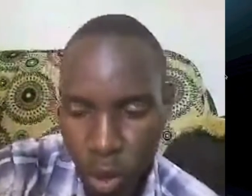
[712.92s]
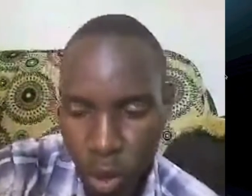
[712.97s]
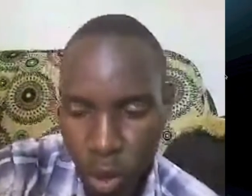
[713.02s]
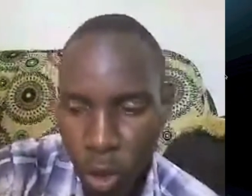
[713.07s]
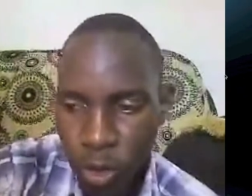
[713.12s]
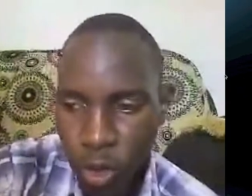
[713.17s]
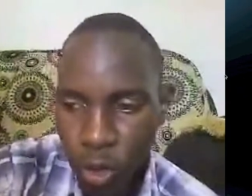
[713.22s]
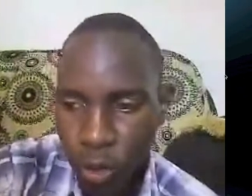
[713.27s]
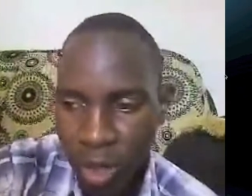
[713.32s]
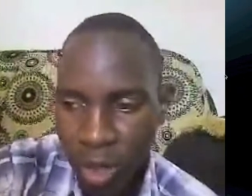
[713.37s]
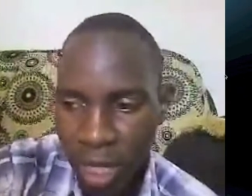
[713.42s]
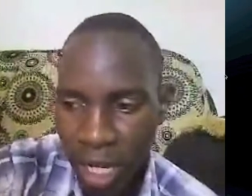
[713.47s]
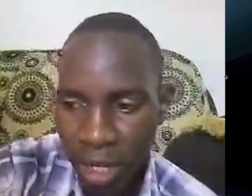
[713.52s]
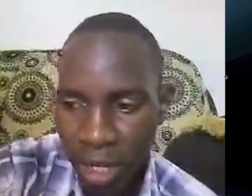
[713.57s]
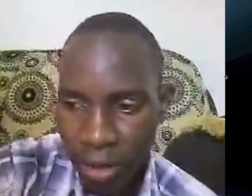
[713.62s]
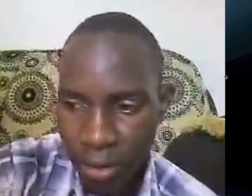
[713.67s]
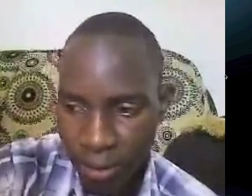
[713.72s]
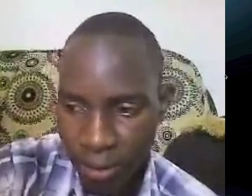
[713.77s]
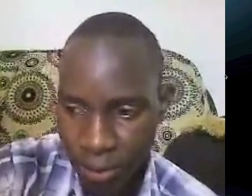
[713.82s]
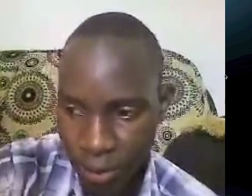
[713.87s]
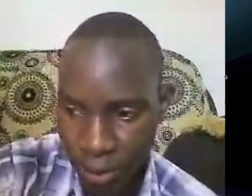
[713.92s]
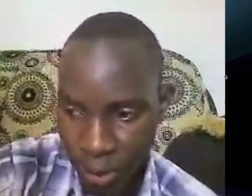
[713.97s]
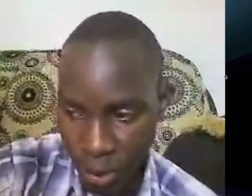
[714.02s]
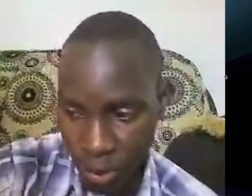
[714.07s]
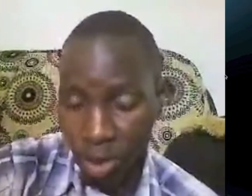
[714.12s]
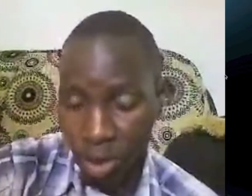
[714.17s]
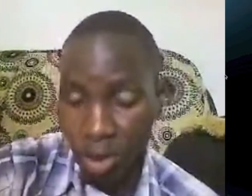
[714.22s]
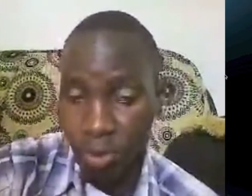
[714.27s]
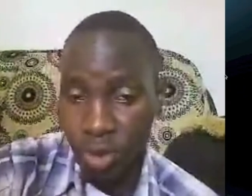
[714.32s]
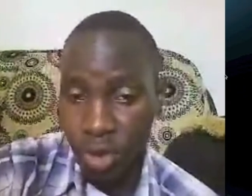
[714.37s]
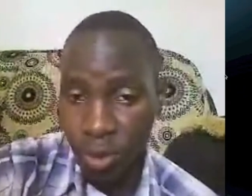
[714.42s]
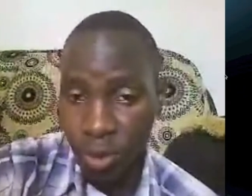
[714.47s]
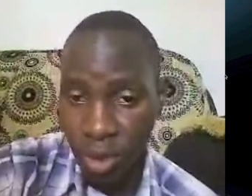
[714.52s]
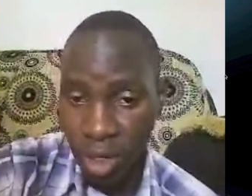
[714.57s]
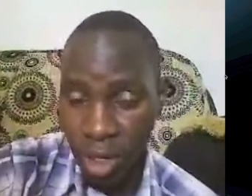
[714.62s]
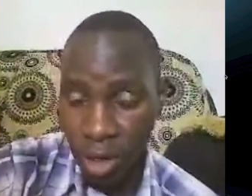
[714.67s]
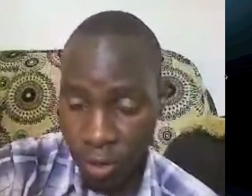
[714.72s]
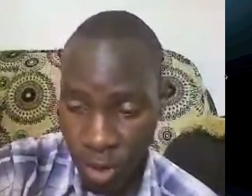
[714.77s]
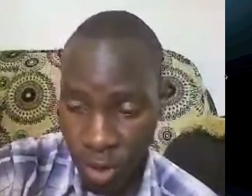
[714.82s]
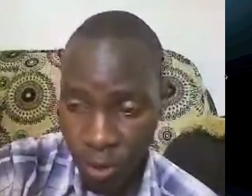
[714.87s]
of Joomla, Of Joomla,
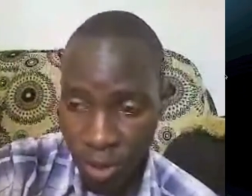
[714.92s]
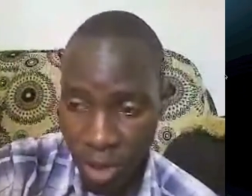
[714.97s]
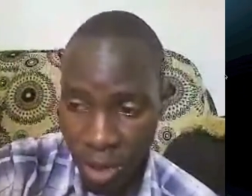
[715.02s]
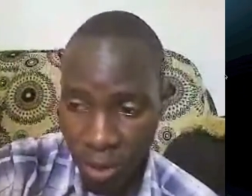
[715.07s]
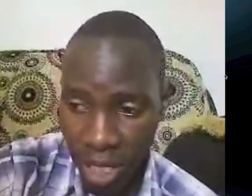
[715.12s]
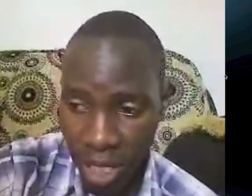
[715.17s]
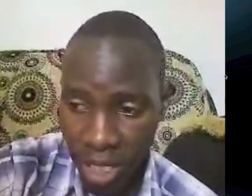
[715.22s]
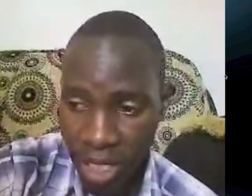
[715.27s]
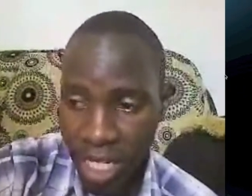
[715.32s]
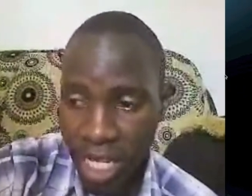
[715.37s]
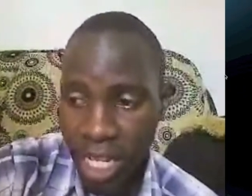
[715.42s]
of Joomla, right?